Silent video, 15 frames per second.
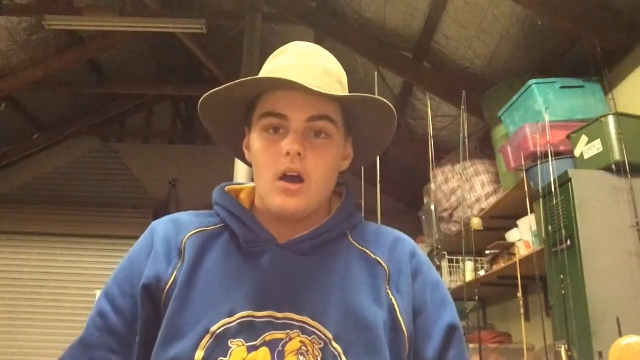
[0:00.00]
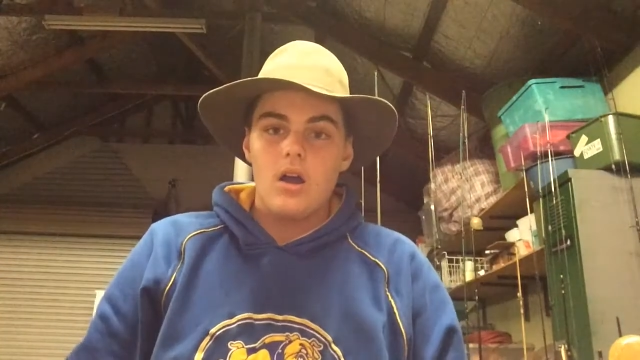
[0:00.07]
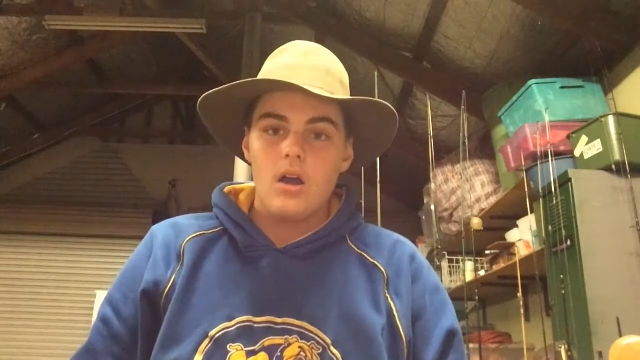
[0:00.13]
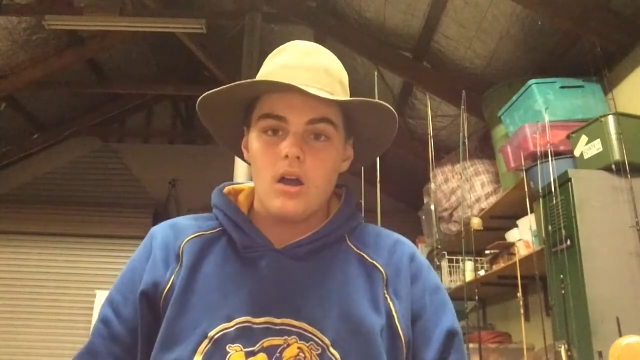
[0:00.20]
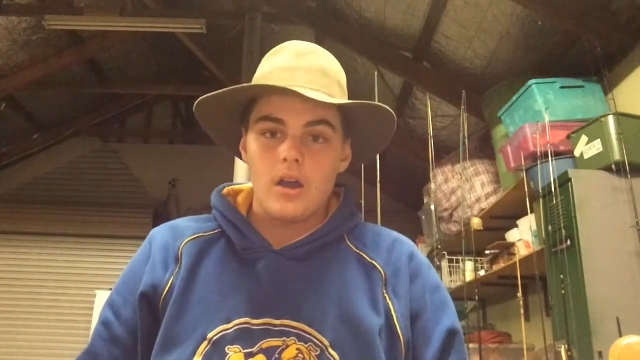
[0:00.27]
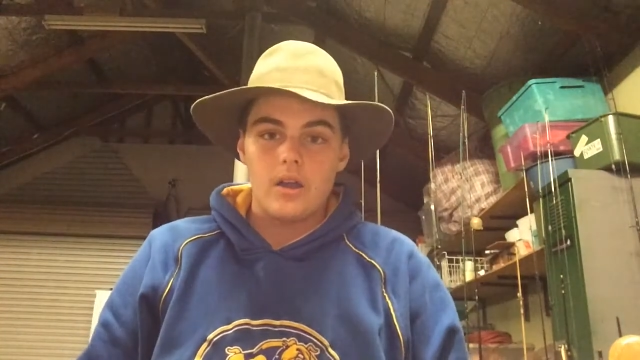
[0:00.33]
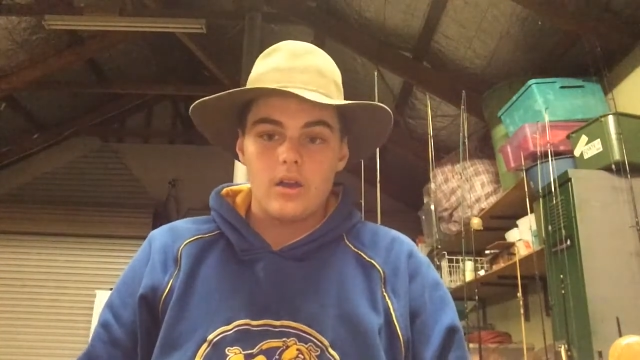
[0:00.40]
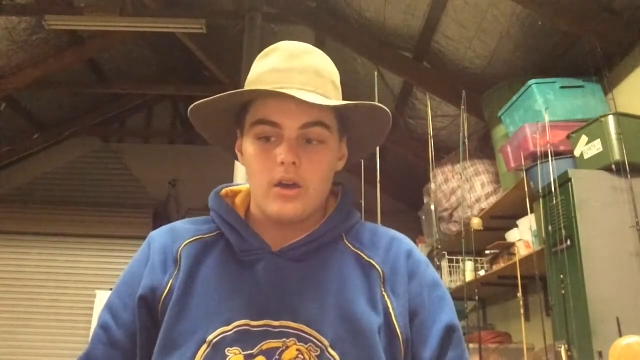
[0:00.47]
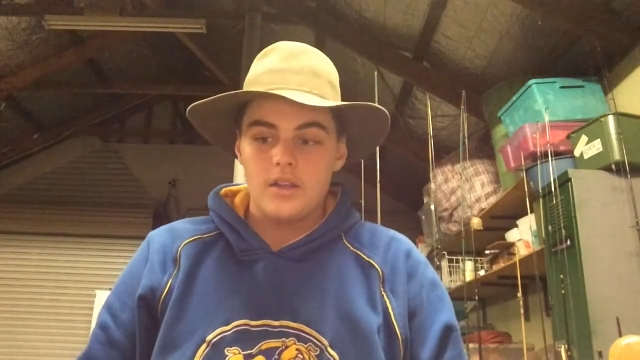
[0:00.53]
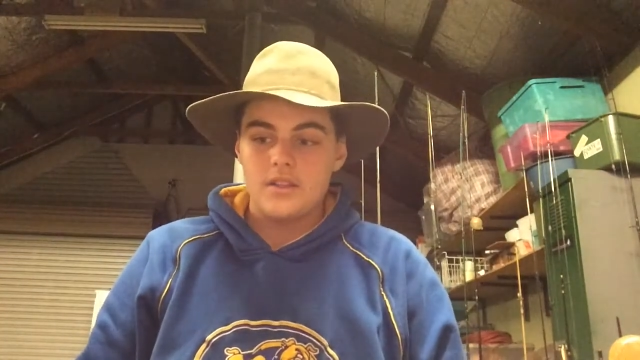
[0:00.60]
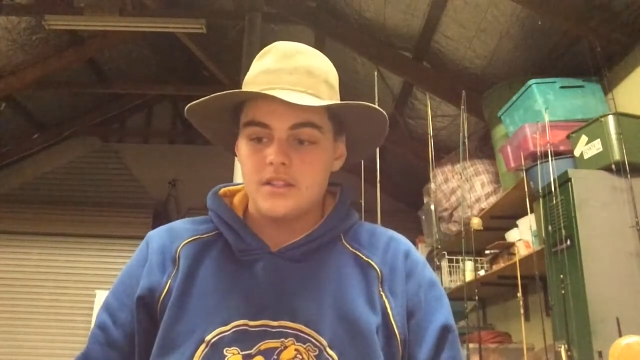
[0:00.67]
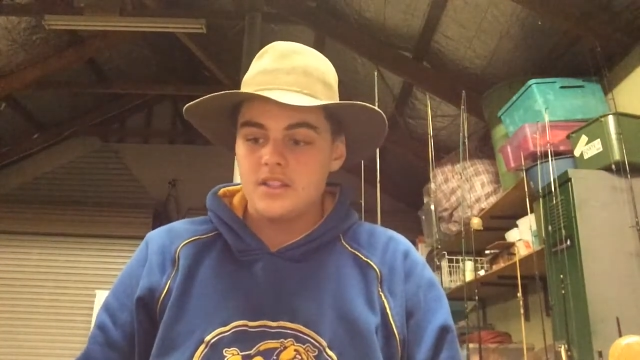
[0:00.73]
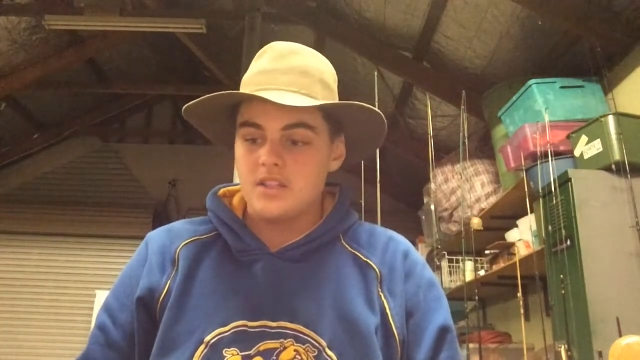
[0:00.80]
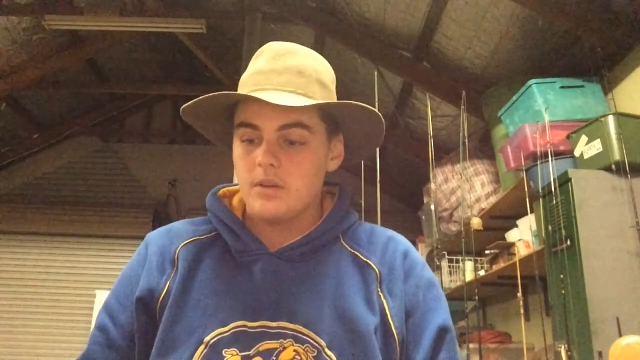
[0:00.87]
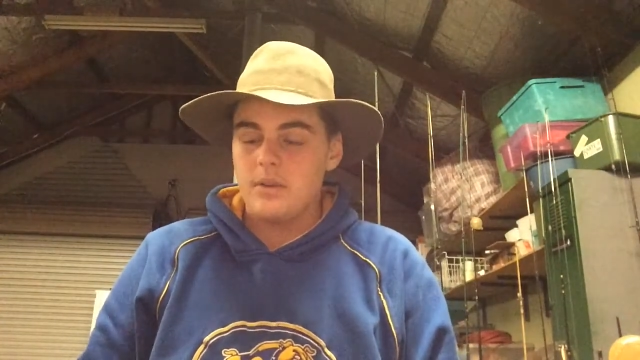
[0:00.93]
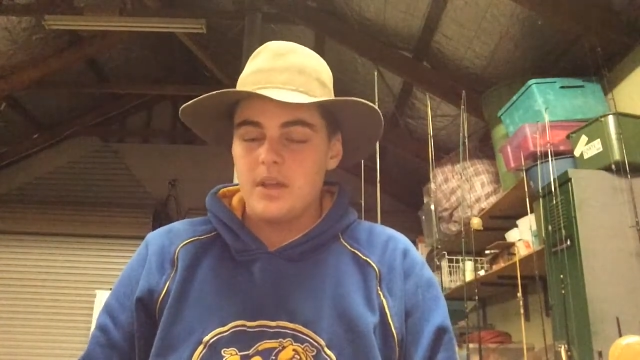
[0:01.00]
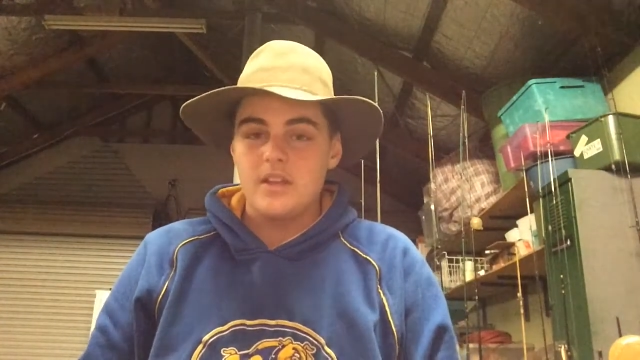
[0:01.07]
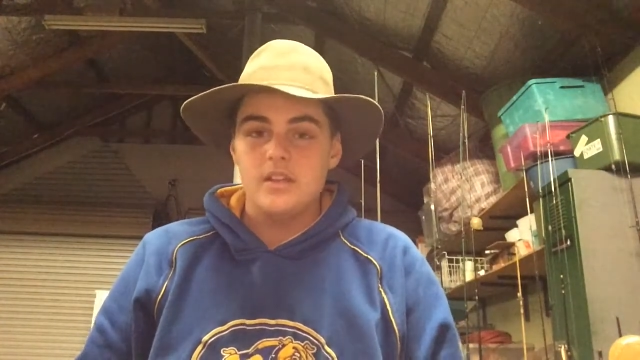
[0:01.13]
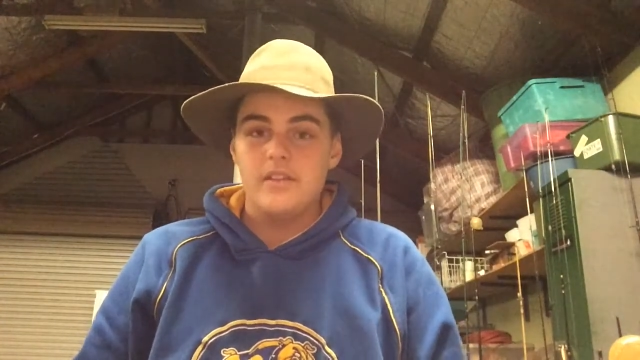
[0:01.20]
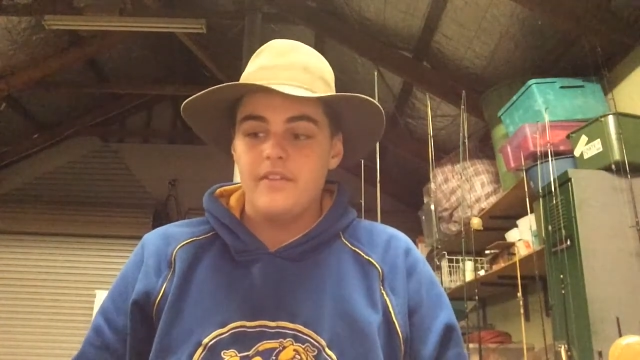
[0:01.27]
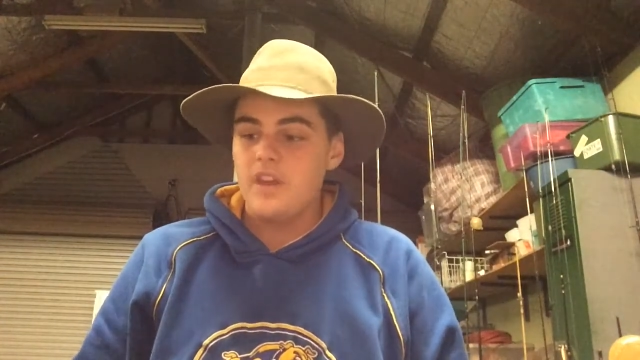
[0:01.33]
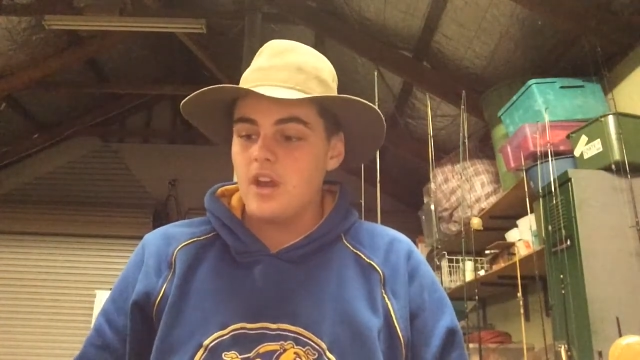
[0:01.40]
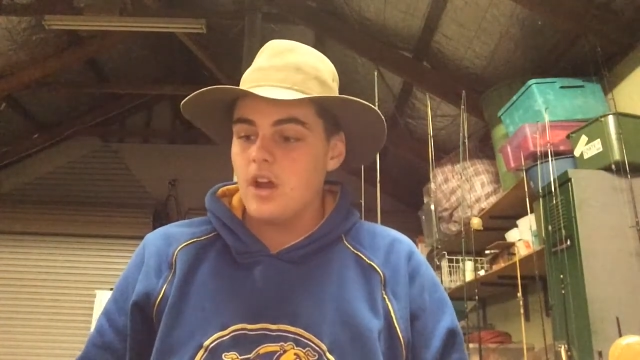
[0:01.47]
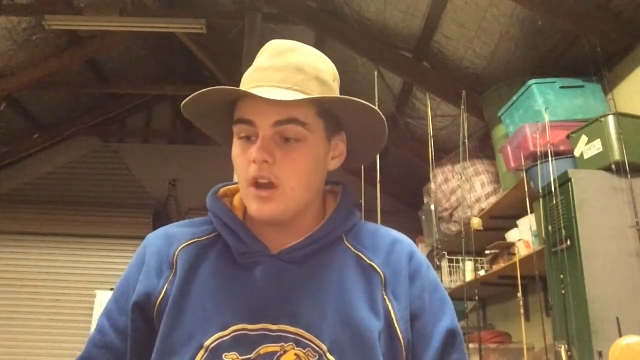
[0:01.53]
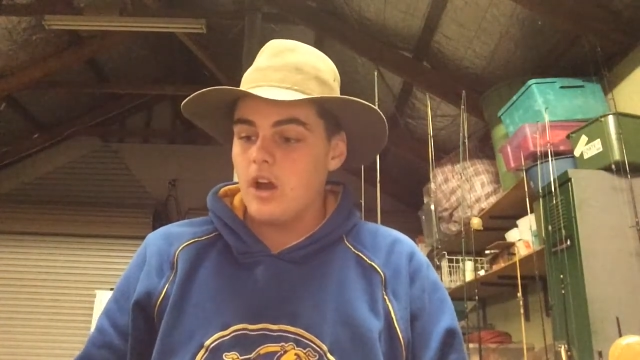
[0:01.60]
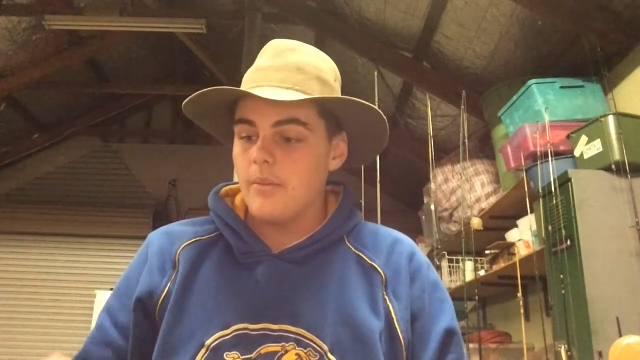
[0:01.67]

alright guys, this is going to be the end of the video.